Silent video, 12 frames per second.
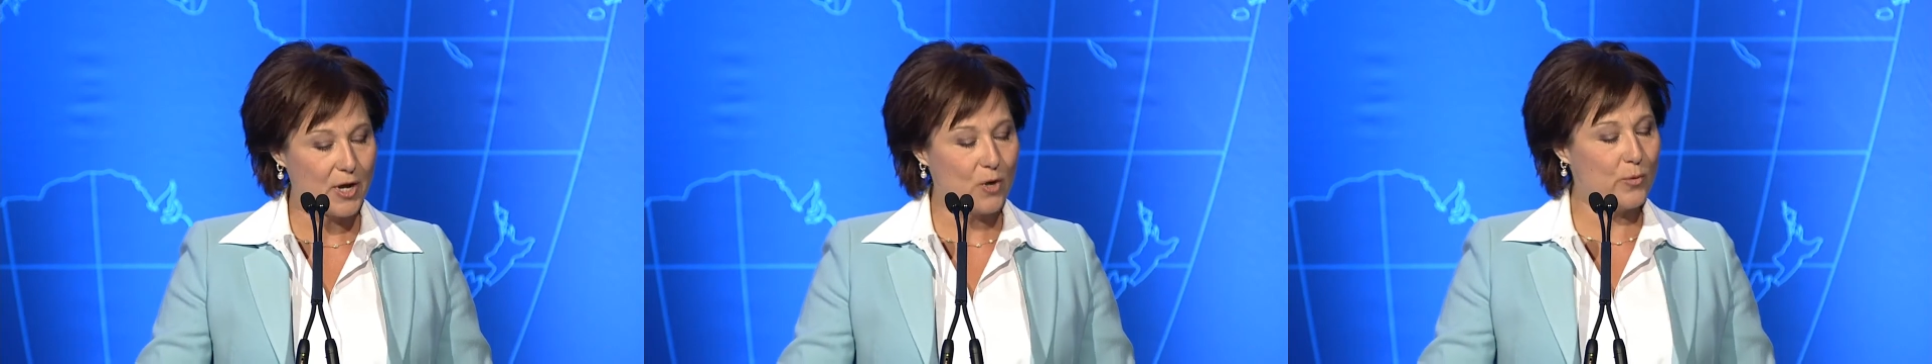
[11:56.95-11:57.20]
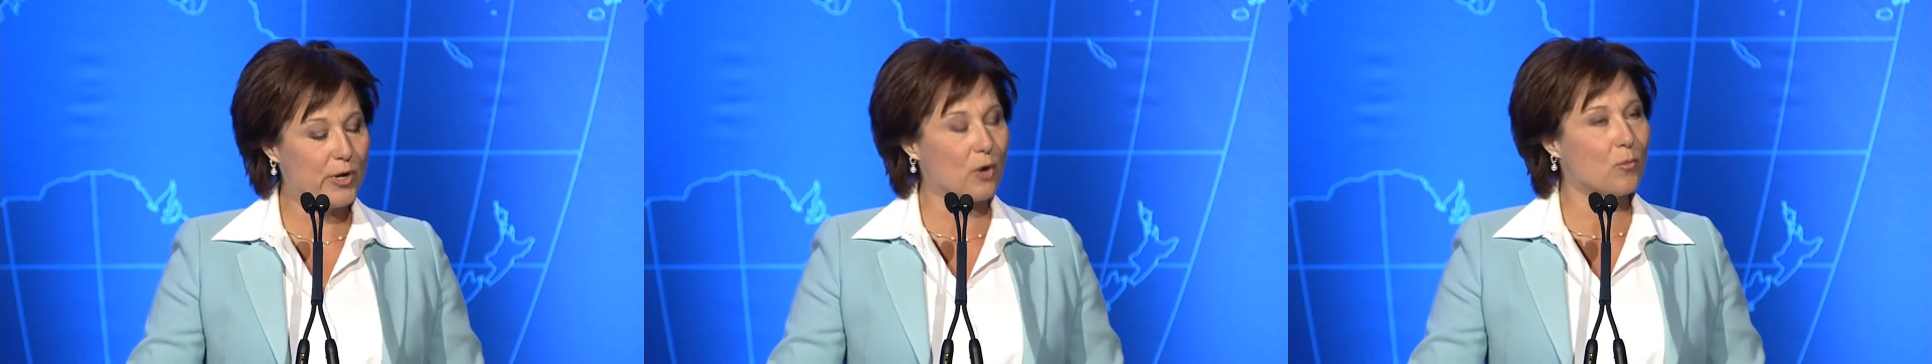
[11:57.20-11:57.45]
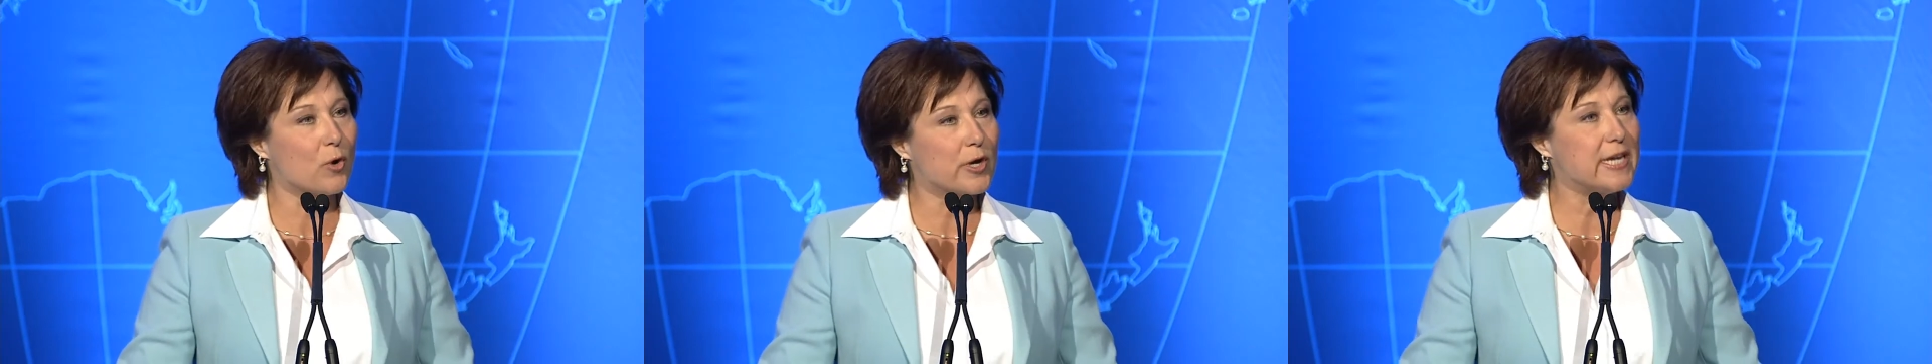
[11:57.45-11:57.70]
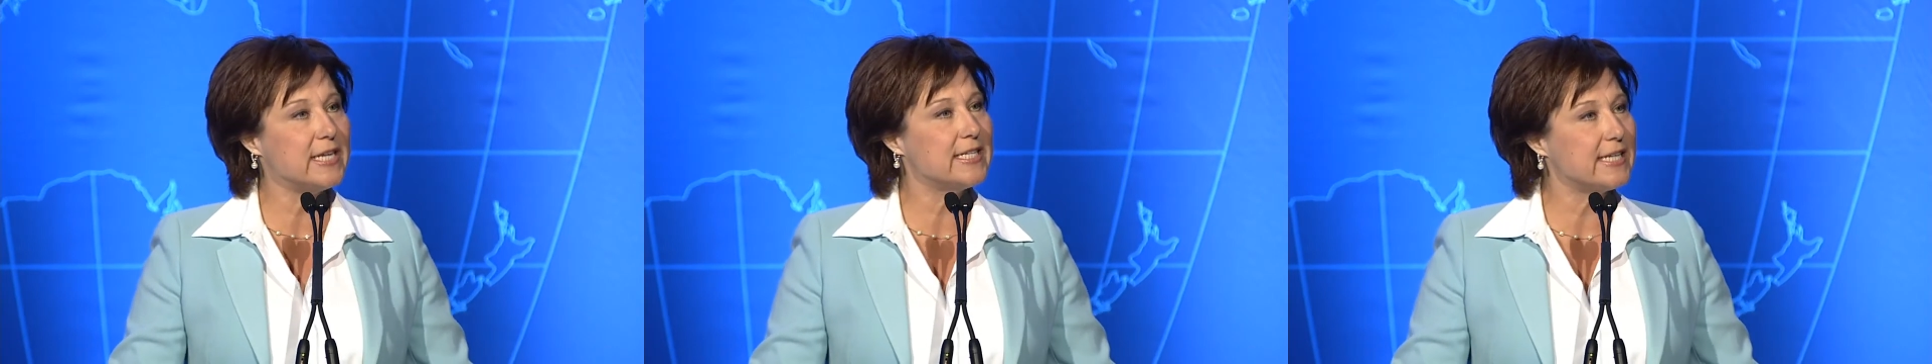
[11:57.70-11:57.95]
We are
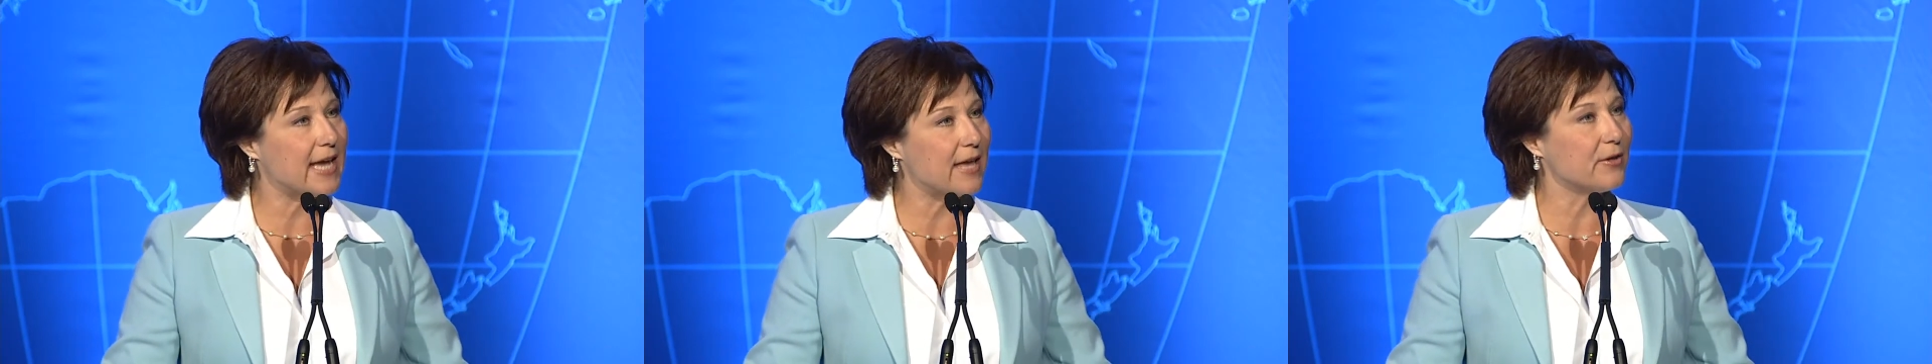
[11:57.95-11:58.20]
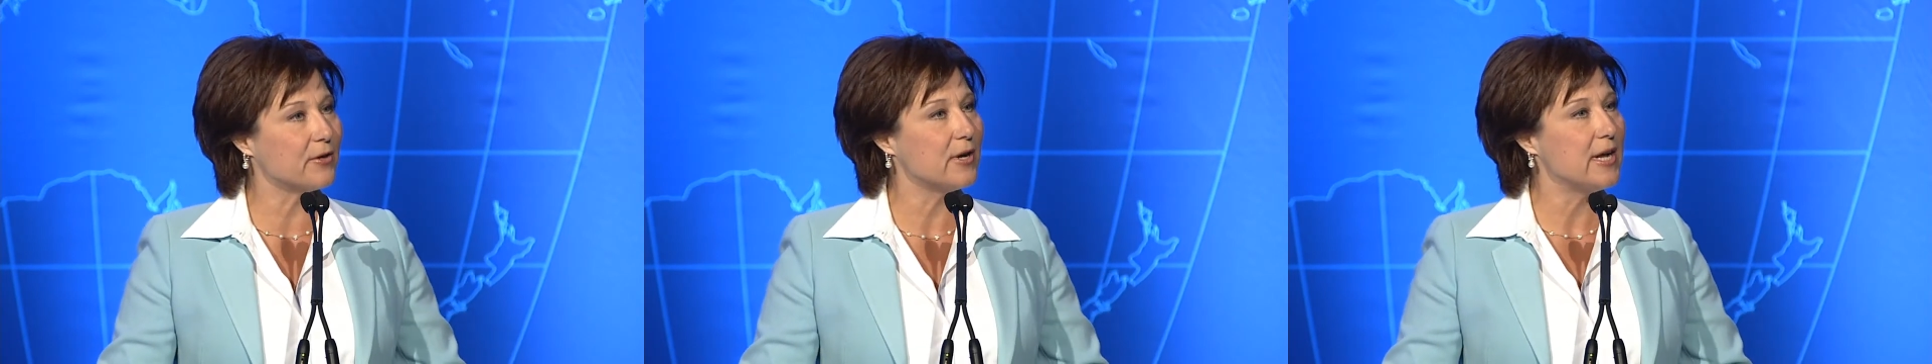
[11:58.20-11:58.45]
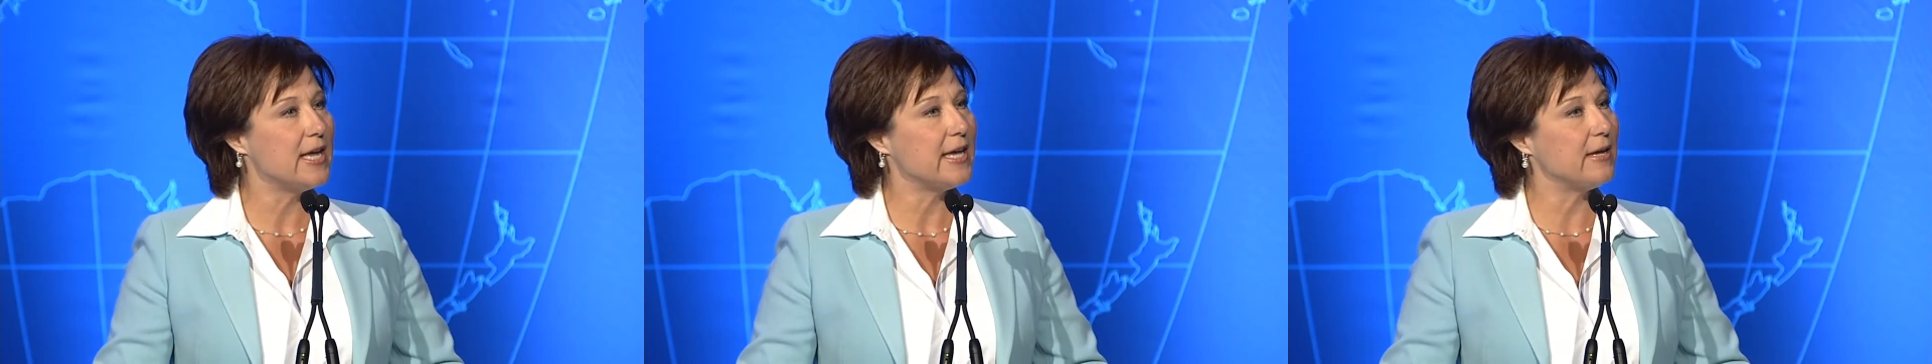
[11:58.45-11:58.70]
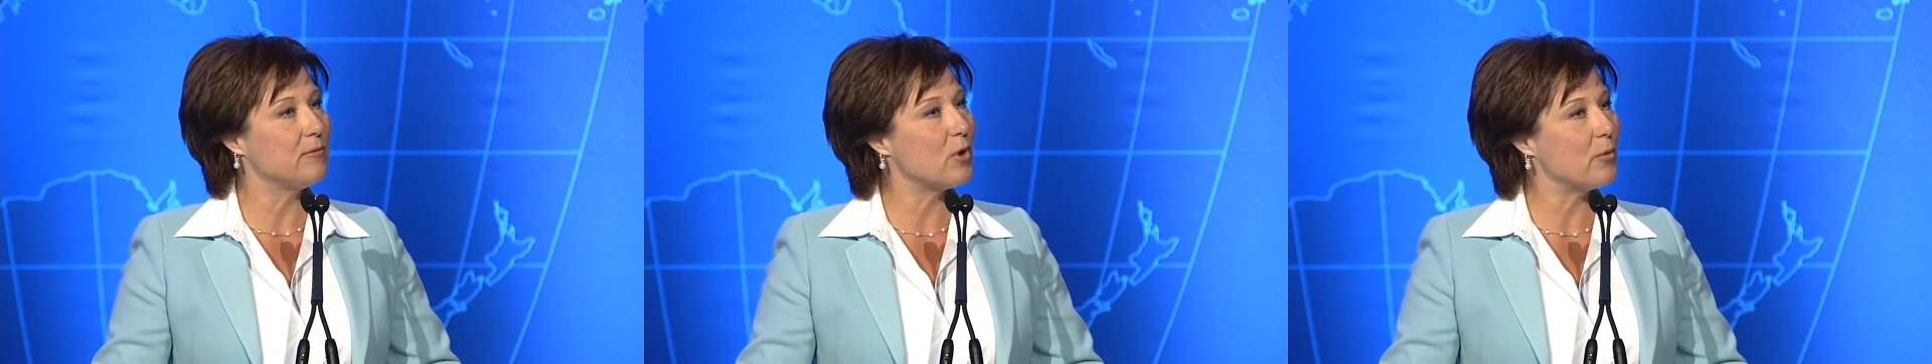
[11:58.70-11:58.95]
working together
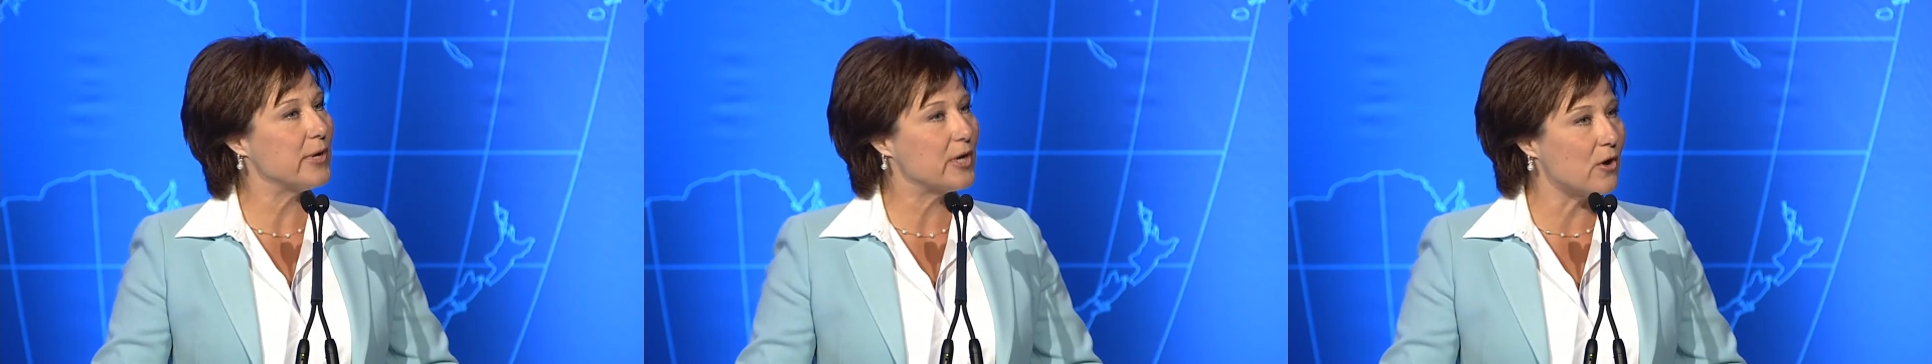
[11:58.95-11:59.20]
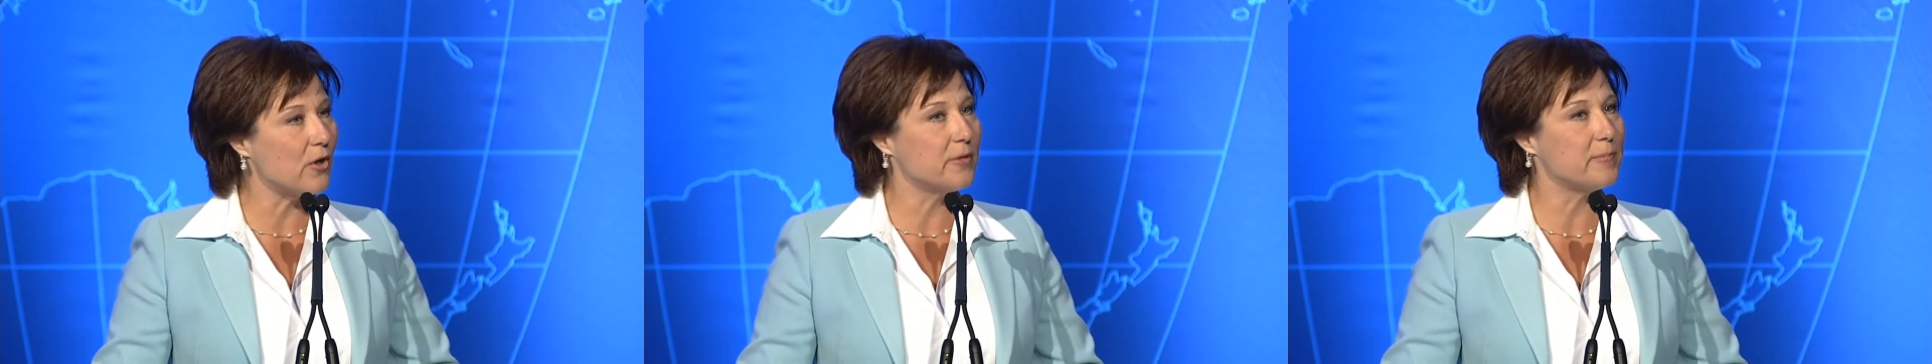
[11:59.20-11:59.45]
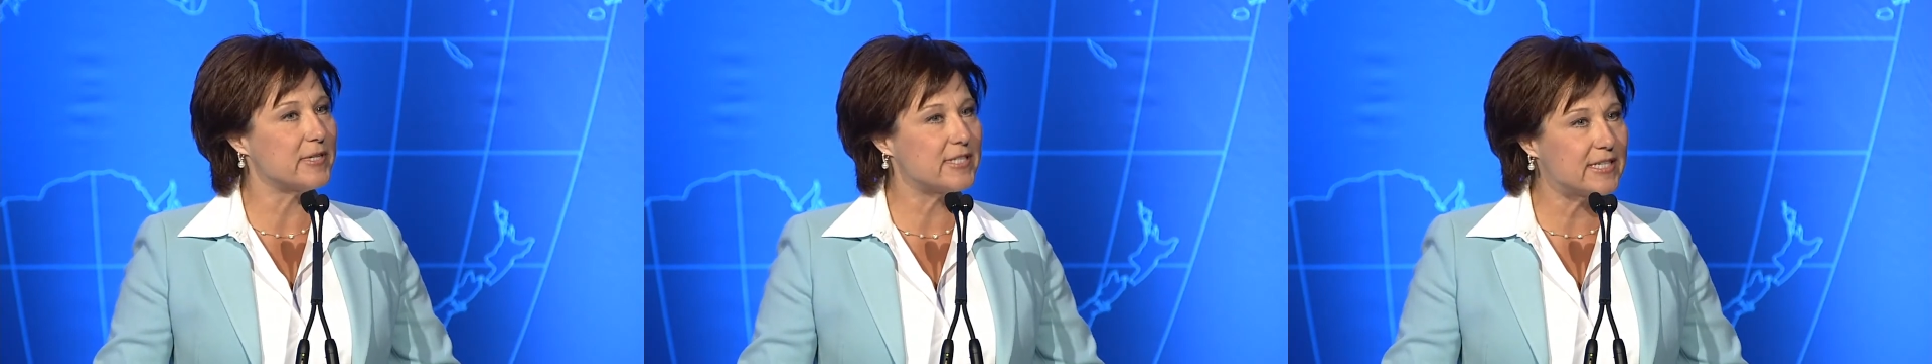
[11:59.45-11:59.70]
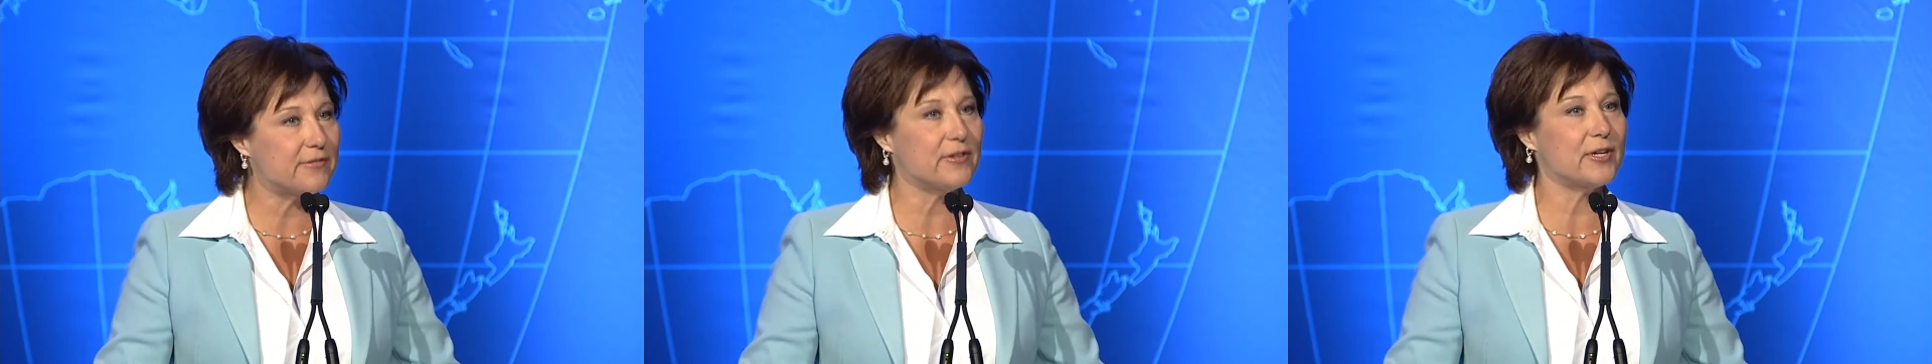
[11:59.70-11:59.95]
in what we call the
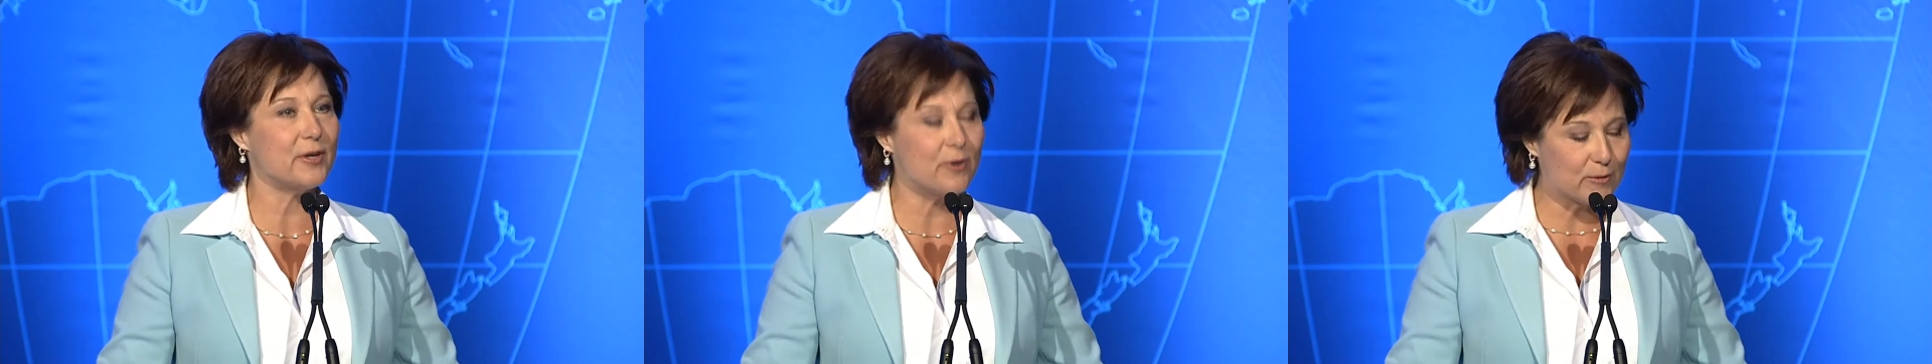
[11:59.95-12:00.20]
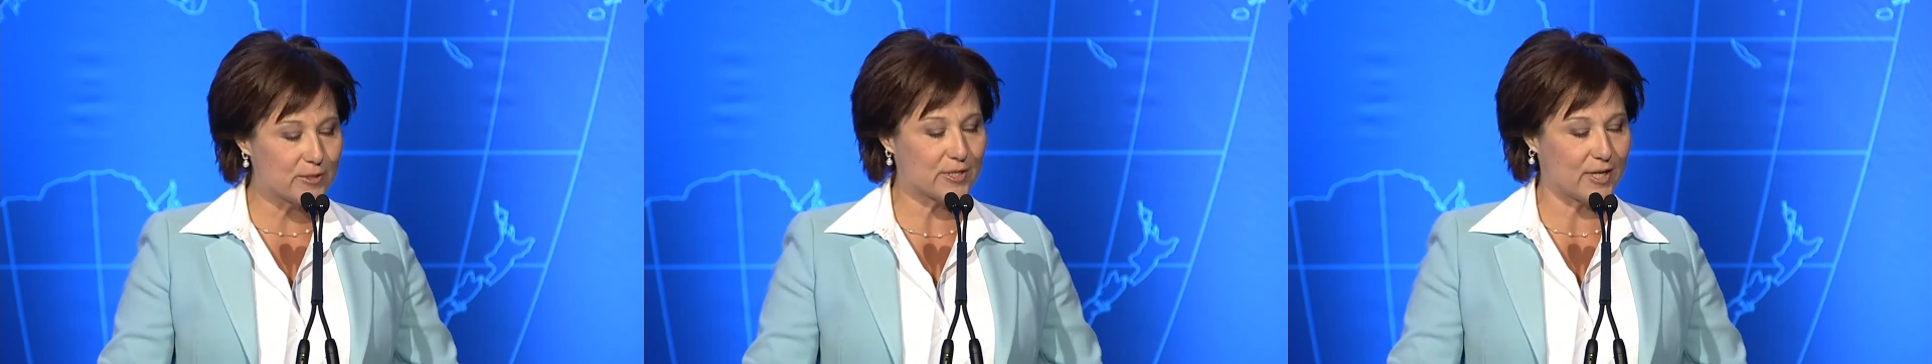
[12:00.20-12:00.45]
Pacific Coast